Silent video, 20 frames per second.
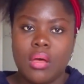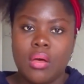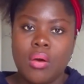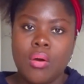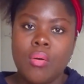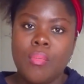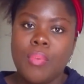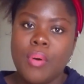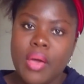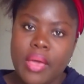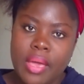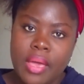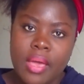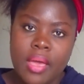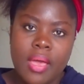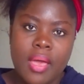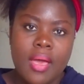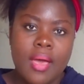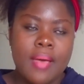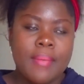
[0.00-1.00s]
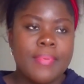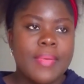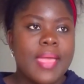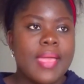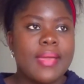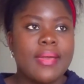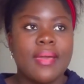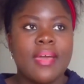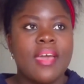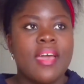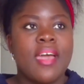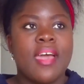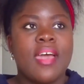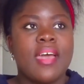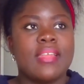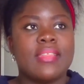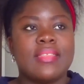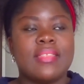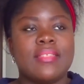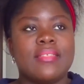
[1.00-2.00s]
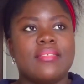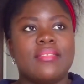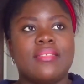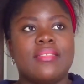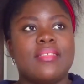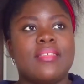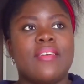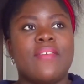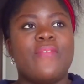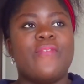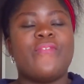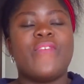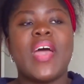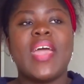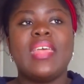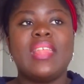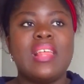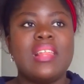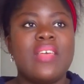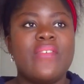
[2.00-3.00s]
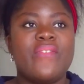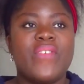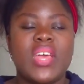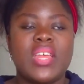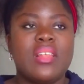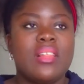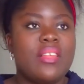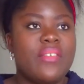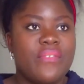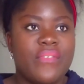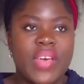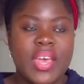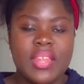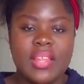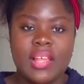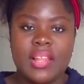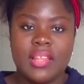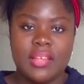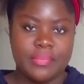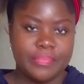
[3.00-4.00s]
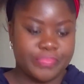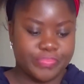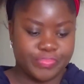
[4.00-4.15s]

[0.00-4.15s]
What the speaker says: Oh boy. I'm like, finally,